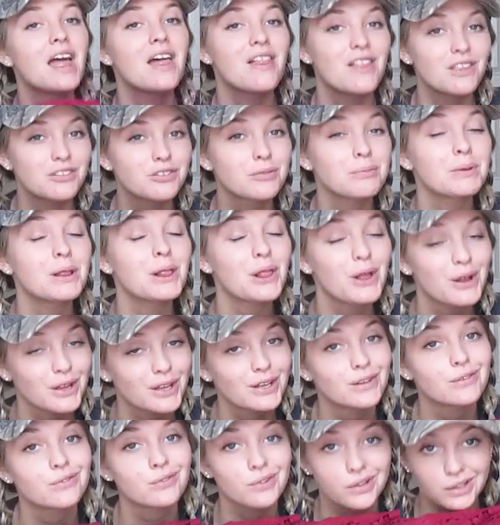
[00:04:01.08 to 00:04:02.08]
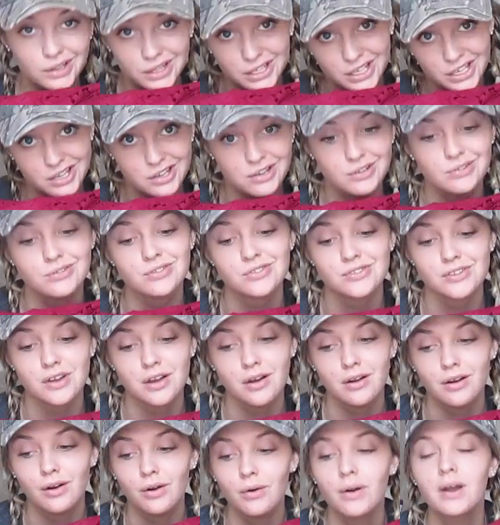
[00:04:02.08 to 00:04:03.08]
this will be looking really cute.
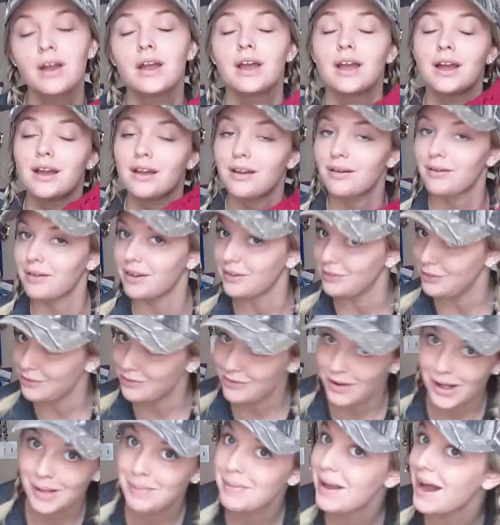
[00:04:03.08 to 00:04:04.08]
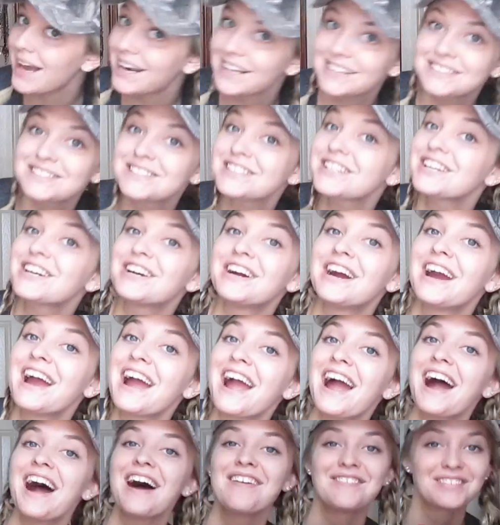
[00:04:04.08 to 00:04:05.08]
So if you follow me on
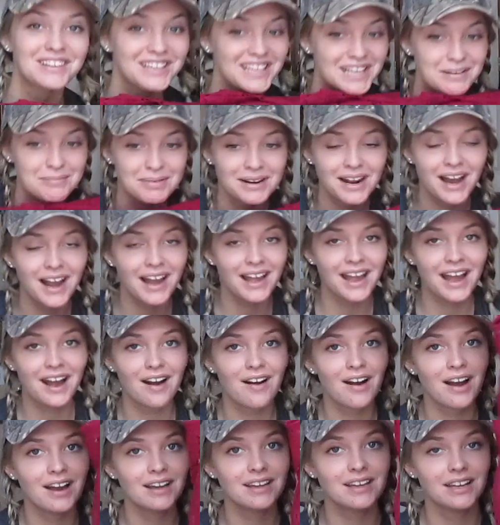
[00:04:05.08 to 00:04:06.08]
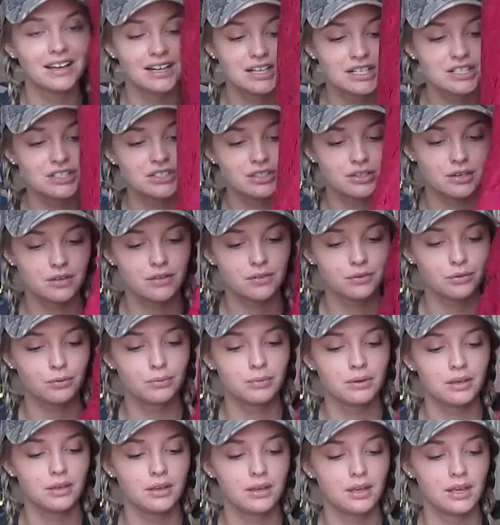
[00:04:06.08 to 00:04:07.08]
Instagram, keep an eye out. I guarantee you this will
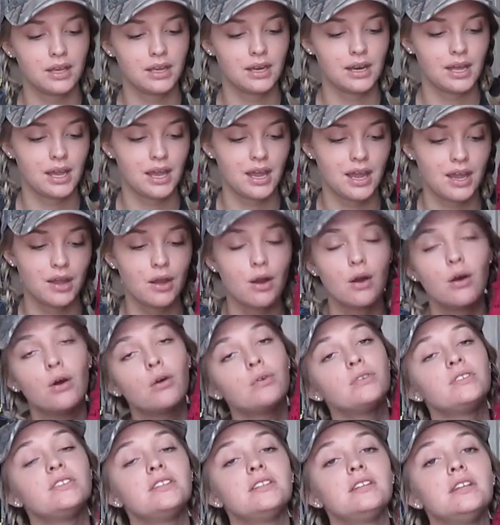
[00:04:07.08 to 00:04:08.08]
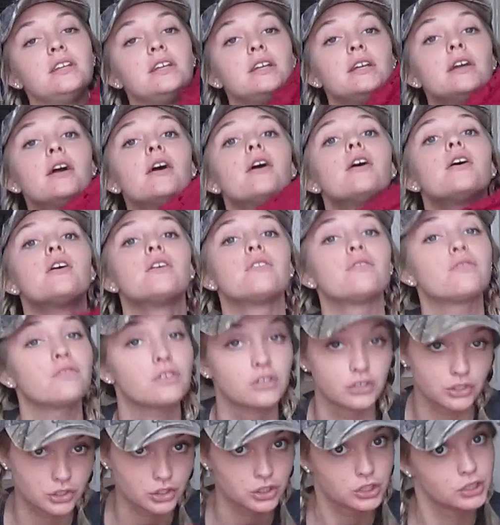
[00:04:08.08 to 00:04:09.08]
be in a OOTD
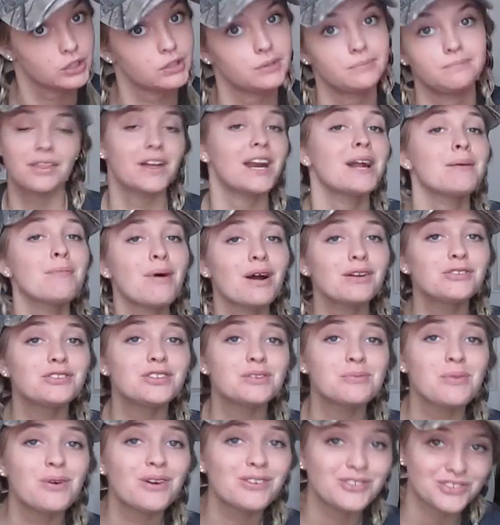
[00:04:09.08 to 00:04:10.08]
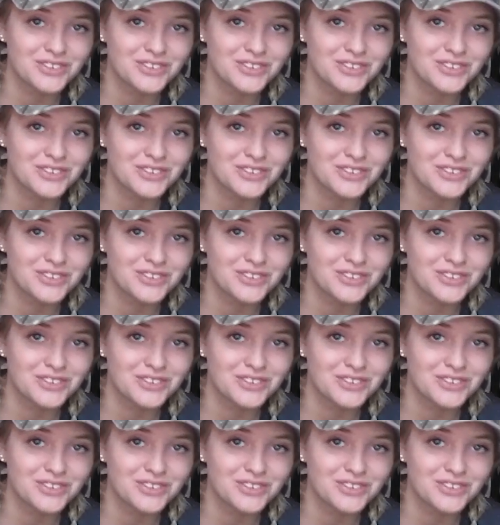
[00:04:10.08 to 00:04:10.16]
for sure. Then I bought two more